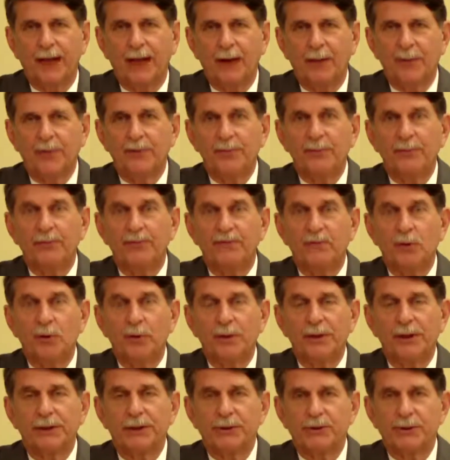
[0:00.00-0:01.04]
I've been
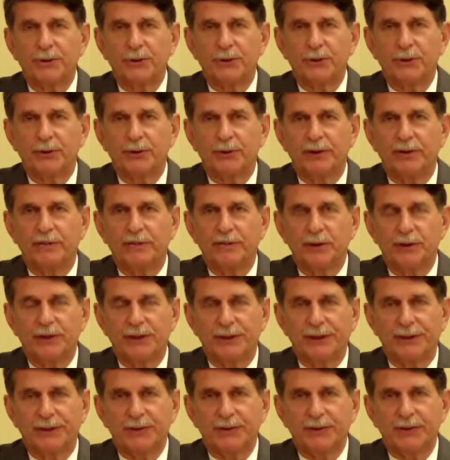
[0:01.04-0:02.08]
performing the surgery ever
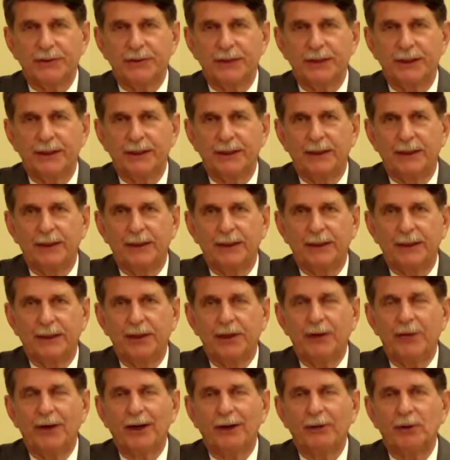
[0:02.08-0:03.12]
since.
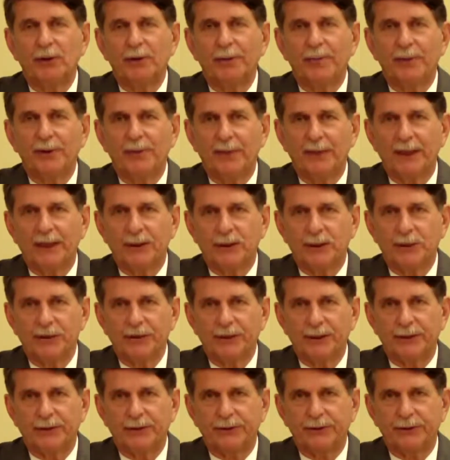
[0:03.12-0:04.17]
Here at Olympia Medical
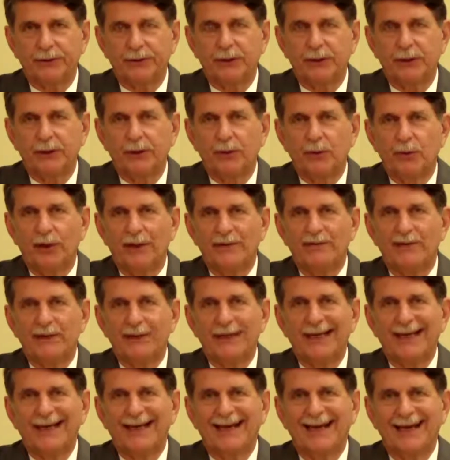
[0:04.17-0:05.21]
Center, we have a
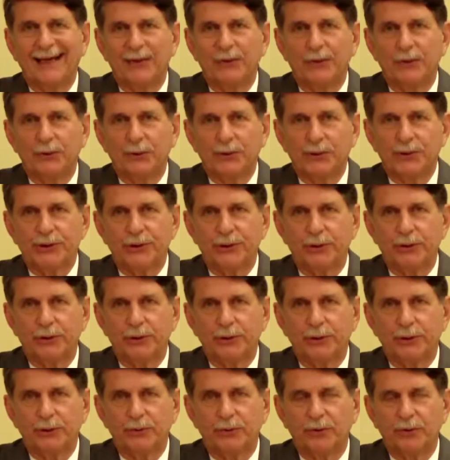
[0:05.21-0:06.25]
dedicated nursing
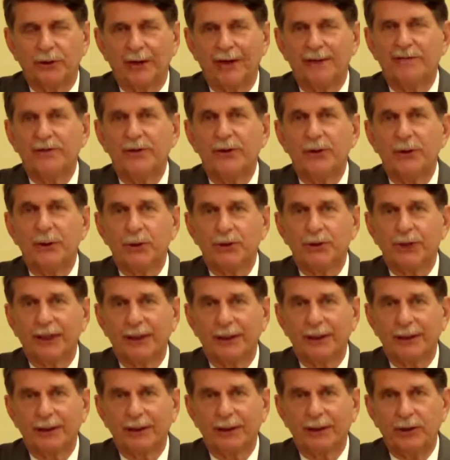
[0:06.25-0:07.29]
unit where every nurse
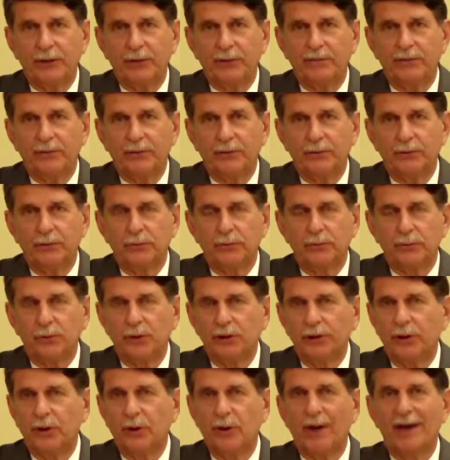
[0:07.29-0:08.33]
taking care of you
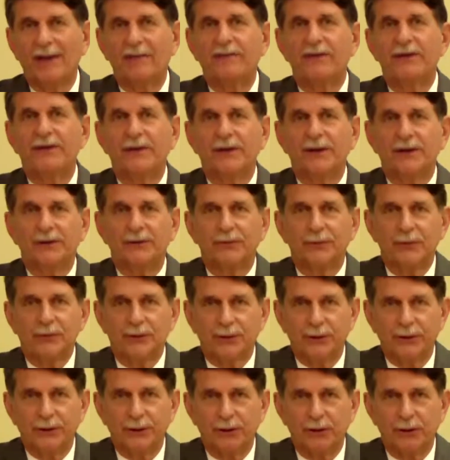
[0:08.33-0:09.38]
will know everything there
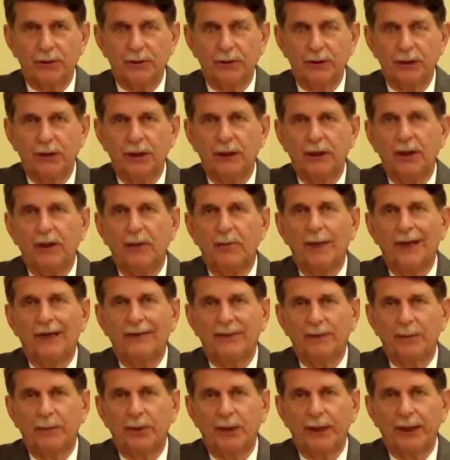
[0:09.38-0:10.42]
is to know
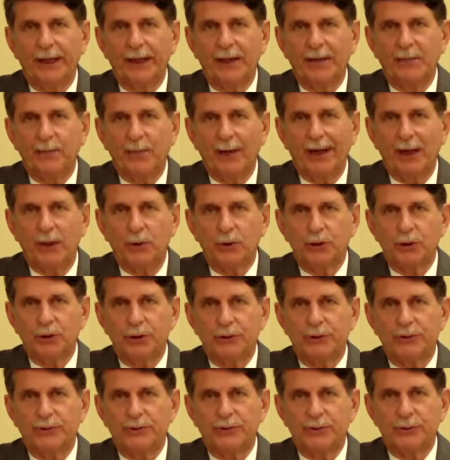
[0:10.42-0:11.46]
about the Barnett
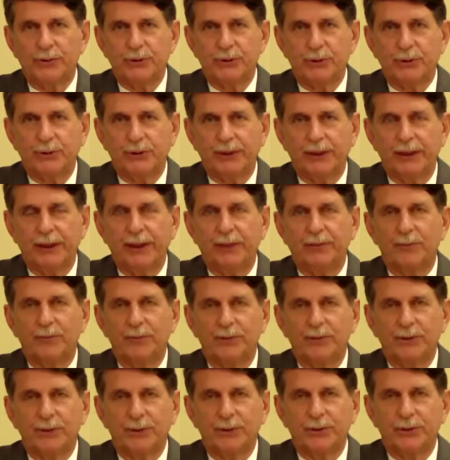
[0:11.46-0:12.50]
pouch surgery and
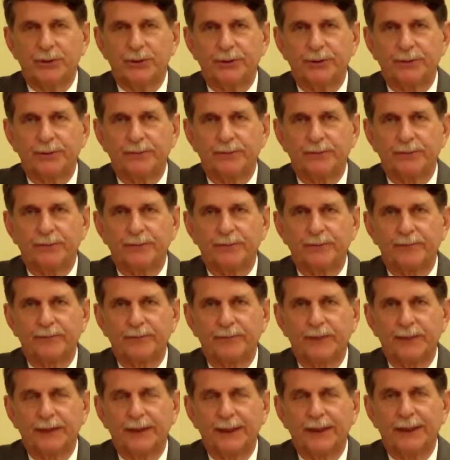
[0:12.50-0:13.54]
procedure.
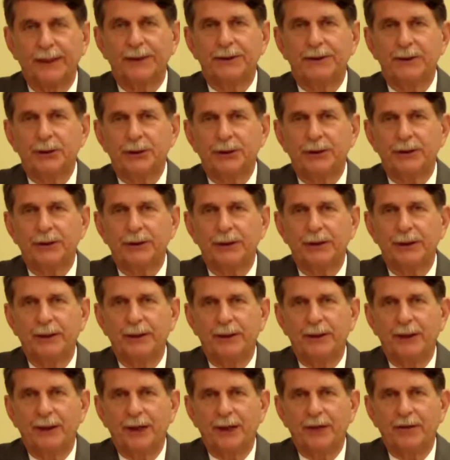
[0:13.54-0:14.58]
In addition,
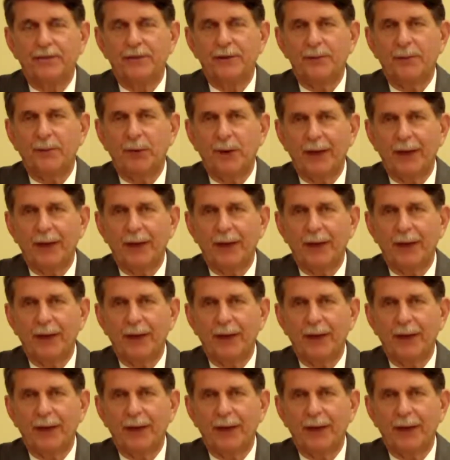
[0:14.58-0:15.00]
every